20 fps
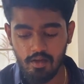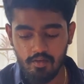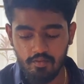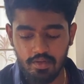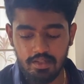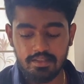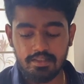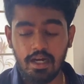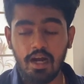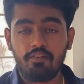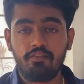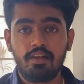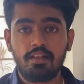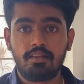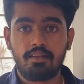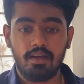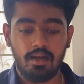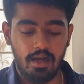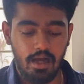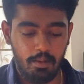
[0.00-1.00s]
We'll start
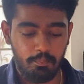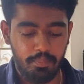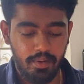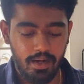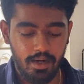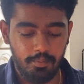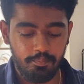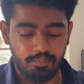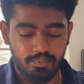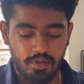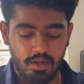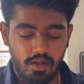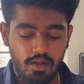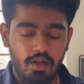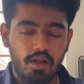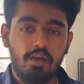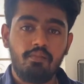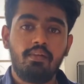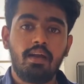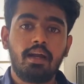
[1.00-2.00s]
with the upper limb.
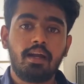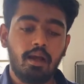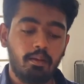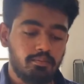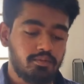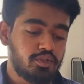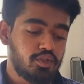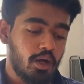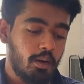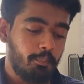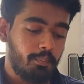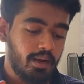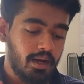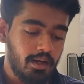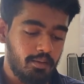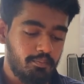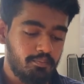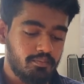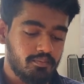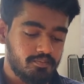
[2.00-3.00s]
When it comes to upper
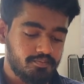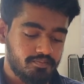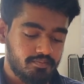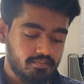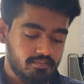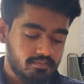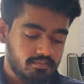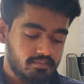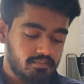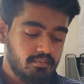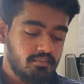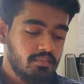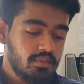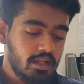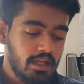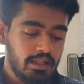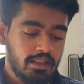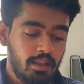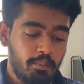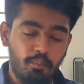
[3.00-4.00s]
limb,
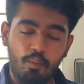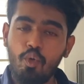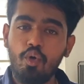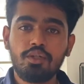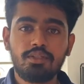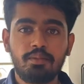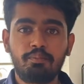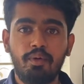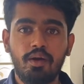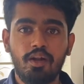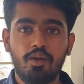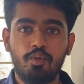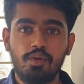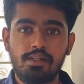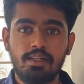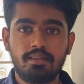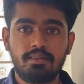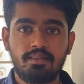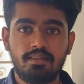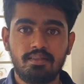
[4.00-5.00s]
the most important
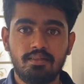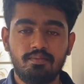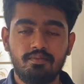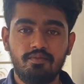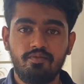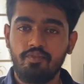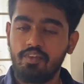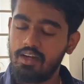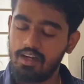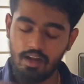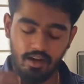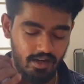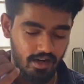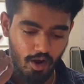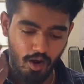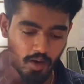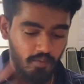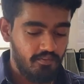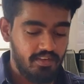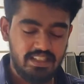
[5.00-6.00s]
questions will
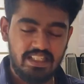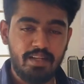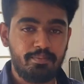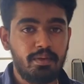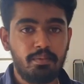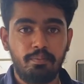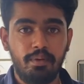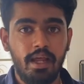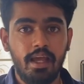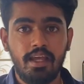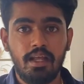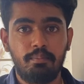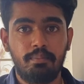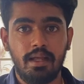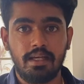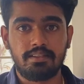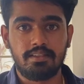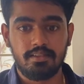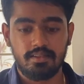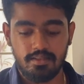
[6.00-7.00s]
obviously be brachial
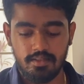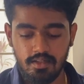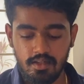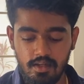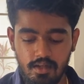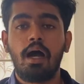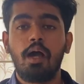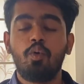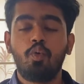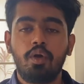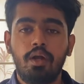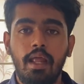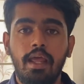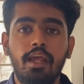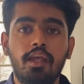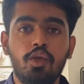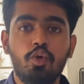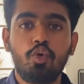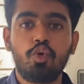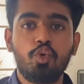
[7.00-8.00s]
plexus. I would
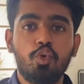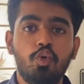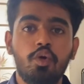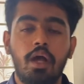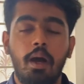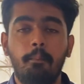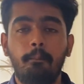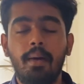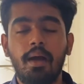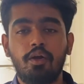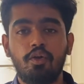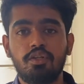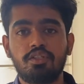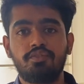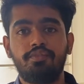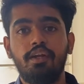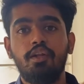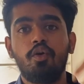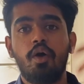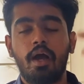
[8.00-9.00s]
like you to come back to
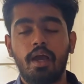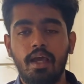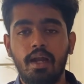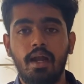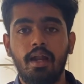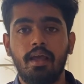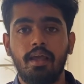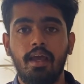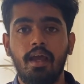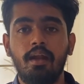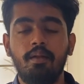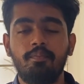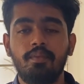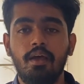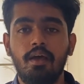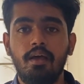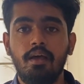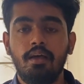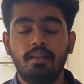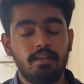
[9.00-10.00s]
this video again and again.
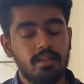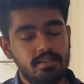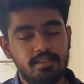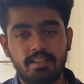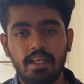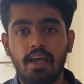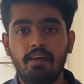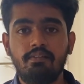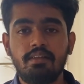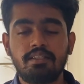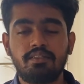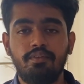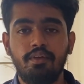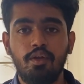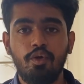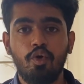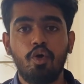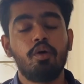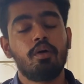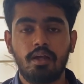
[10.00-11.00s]
Just save this
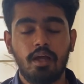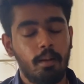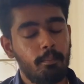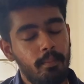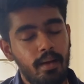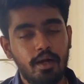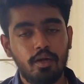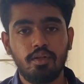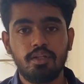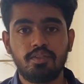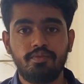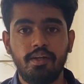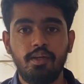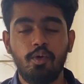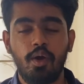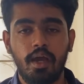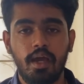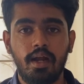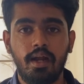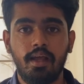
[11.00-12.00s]
video, come back to this
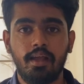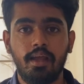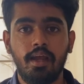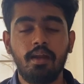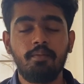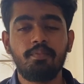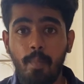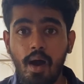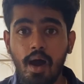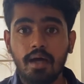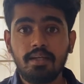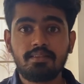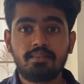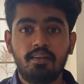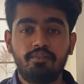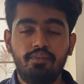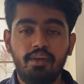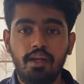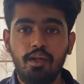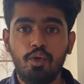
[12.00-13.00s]
video again and again. Pause
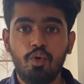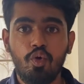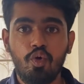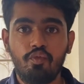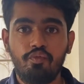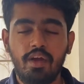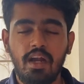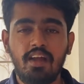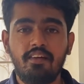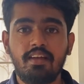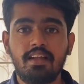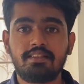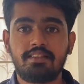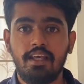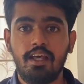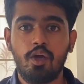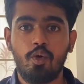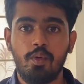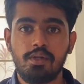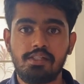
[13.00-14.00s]
the video whenever I
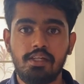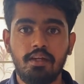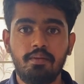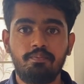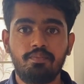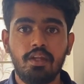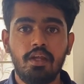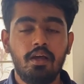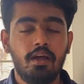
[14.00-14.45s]
say a question.